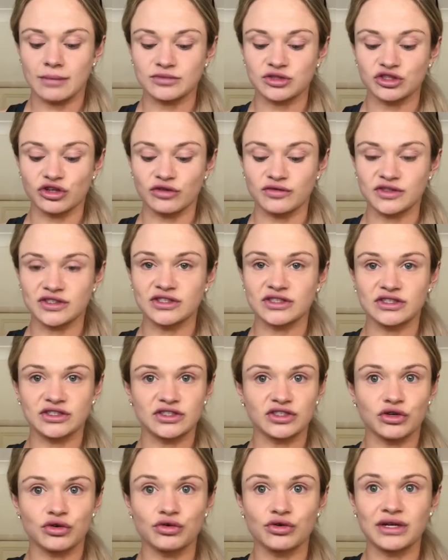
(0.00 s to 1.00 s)
so obviously
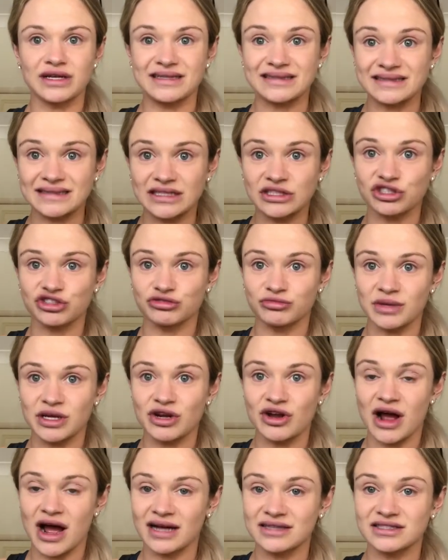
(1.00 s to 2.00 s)
it's called essential
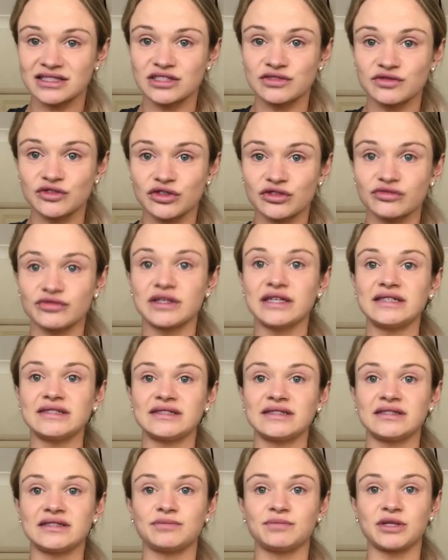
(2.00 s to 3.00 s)
amino acids for a
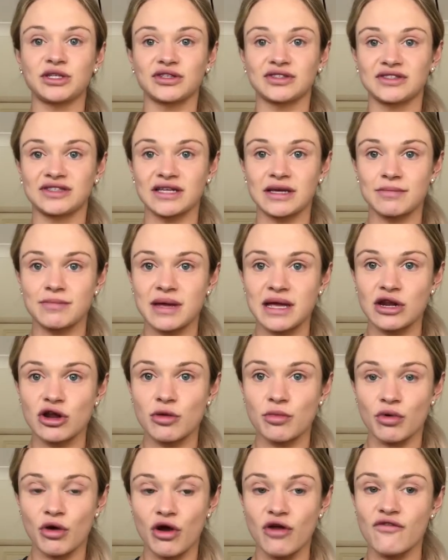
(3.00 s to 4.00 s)
reason because the
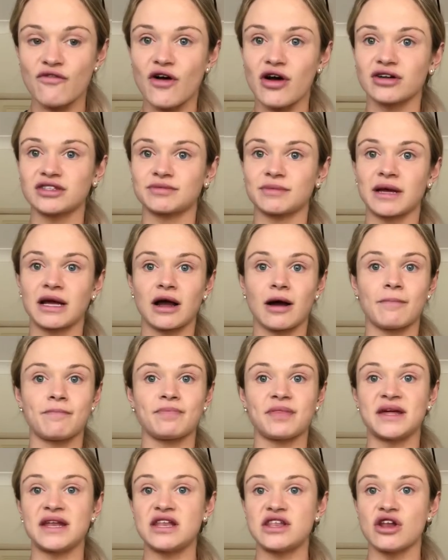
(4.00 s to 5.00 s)
amino profiles make
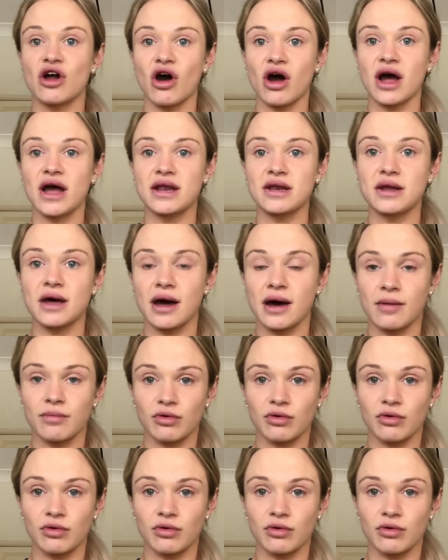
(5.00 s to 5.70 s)
up the nine